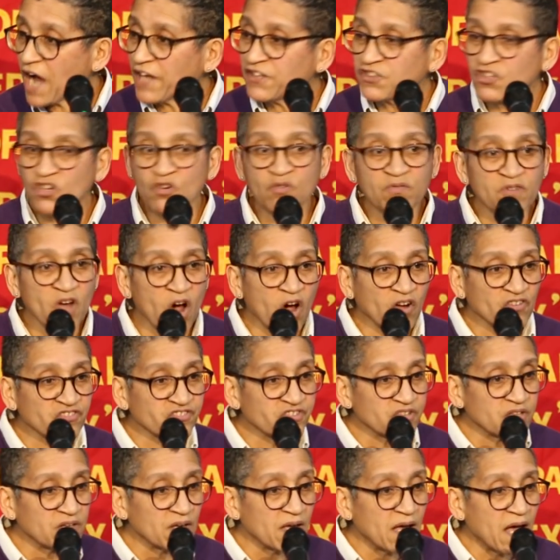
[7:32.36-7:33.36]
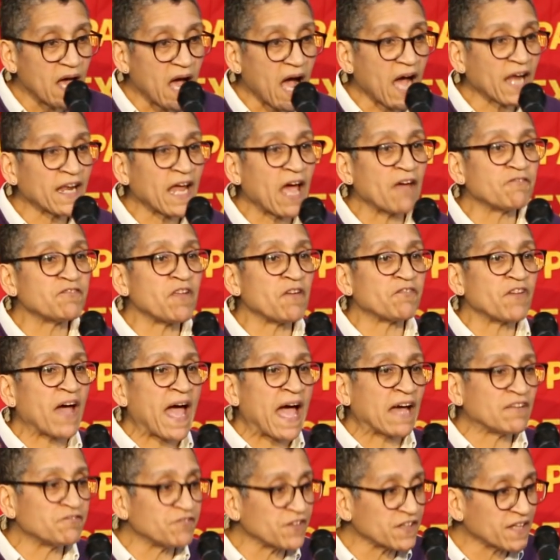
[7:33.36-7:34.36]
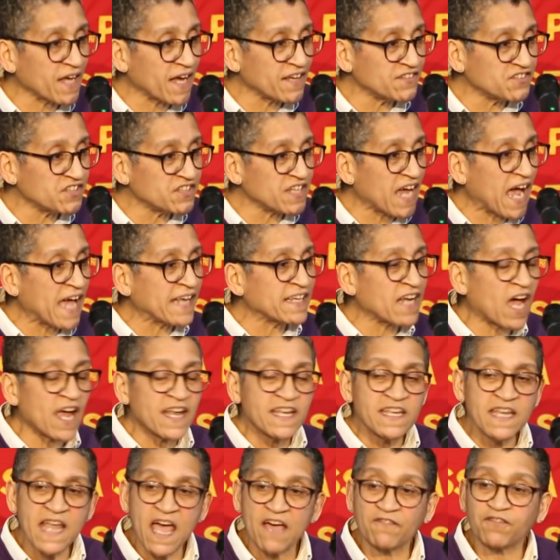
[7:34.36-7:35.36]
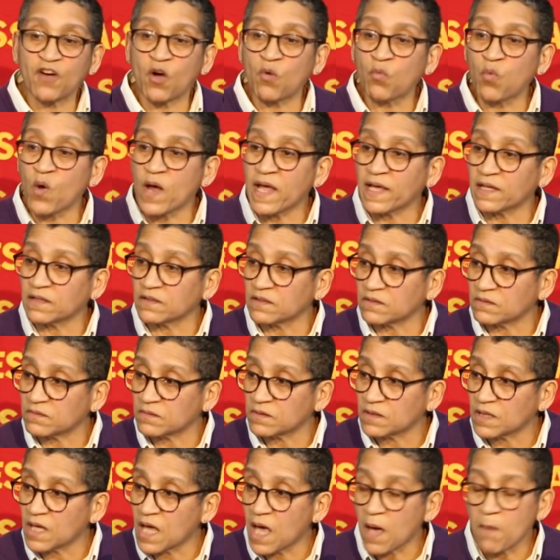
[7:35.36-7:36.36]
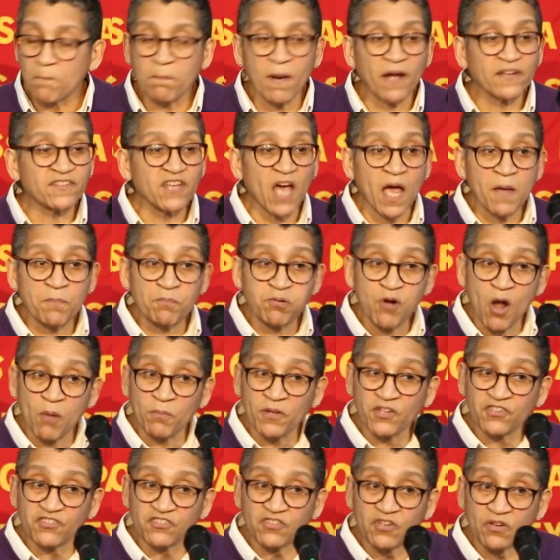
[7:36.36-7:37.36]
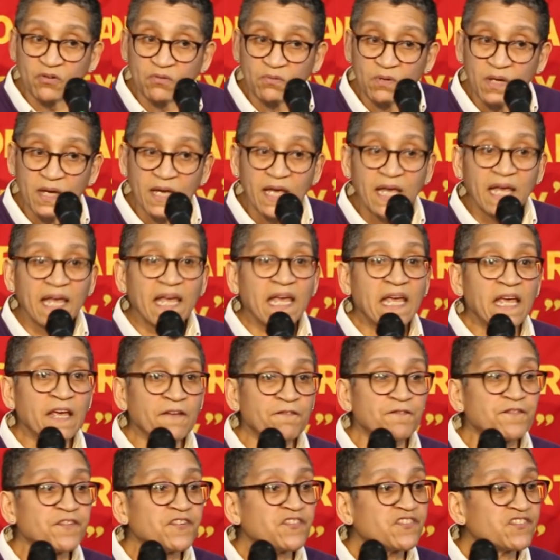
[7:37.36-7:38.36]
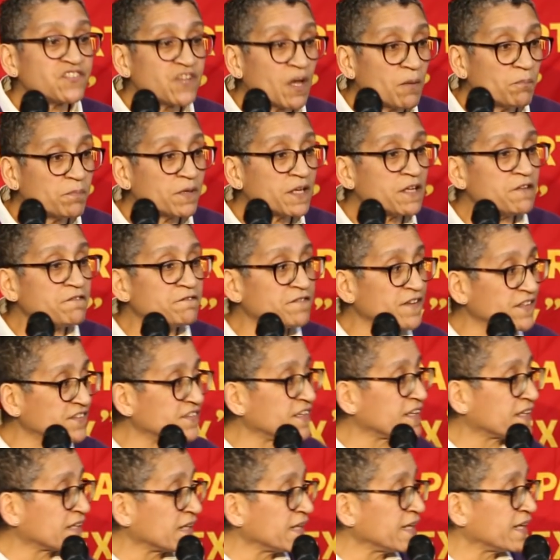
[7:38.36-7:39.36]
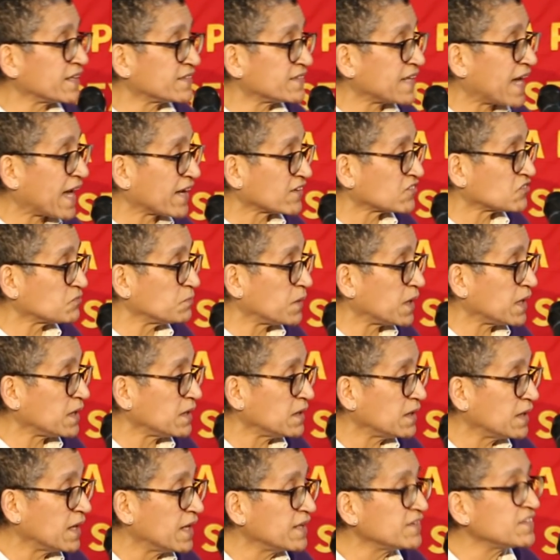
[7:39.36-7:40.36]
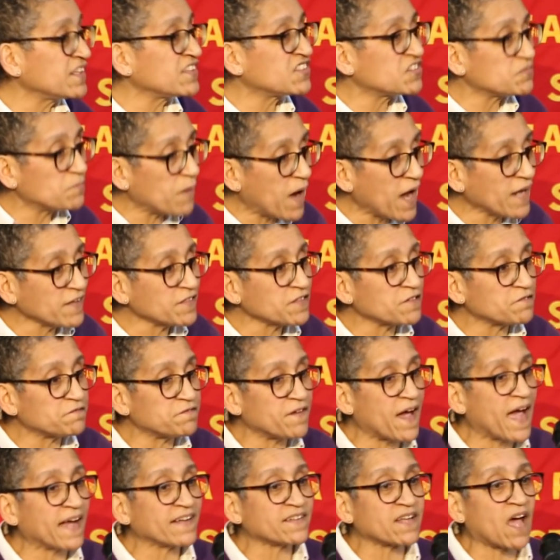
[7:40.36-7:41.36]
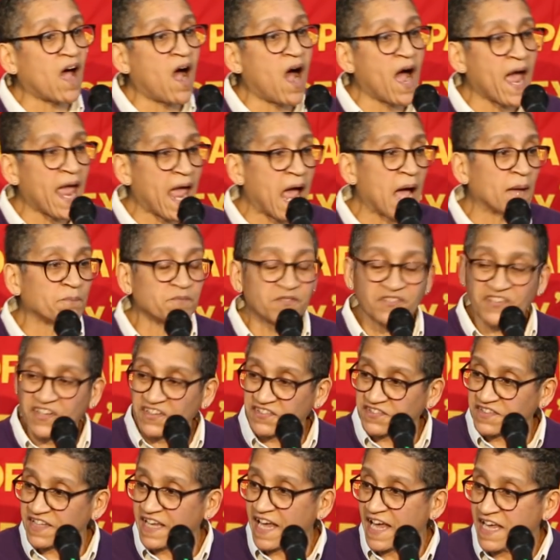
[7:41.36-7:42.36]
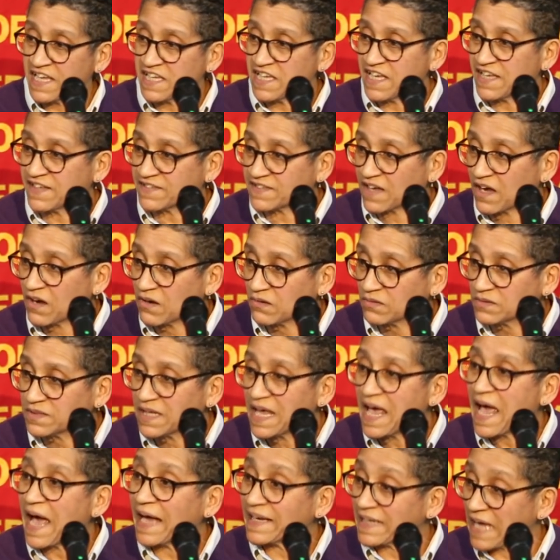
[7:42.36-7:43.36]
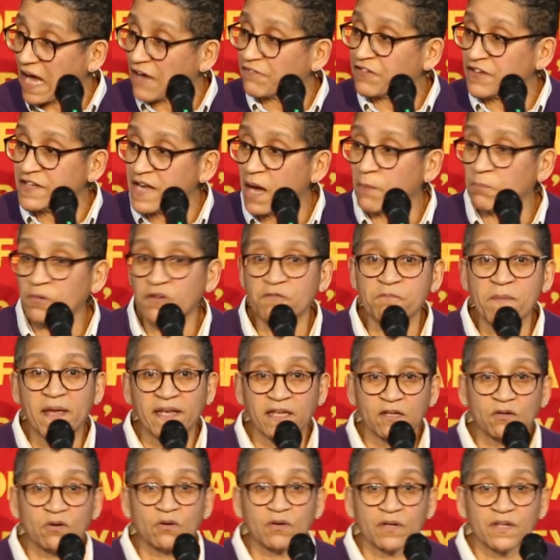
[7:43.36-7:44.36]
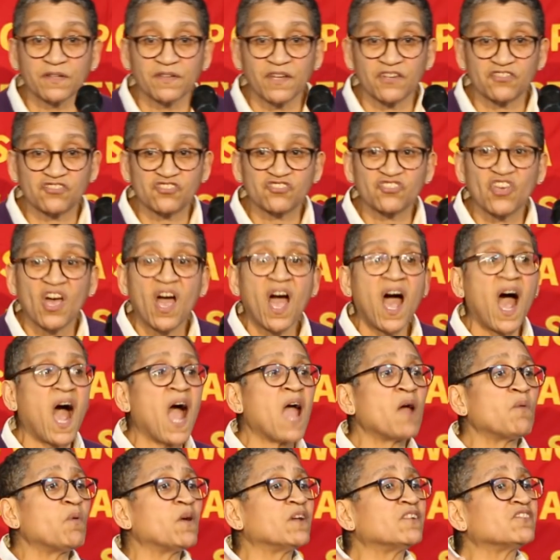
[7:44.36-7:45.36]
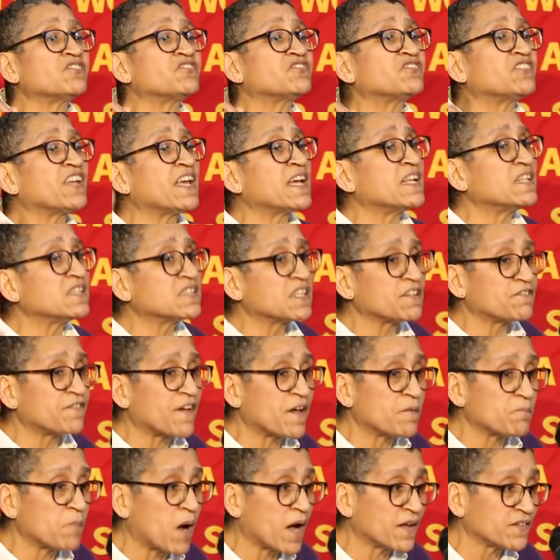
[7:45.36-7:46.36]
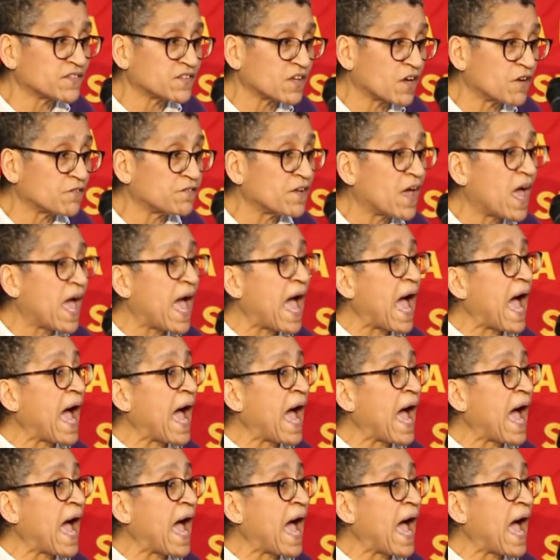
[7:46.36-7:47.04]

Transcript: I do not, I have never advocated, and I never will. But I promise you, if somebody physically attacks me, despite the fact I am 68 years old and have a number of medical conditions, I will still defend myself,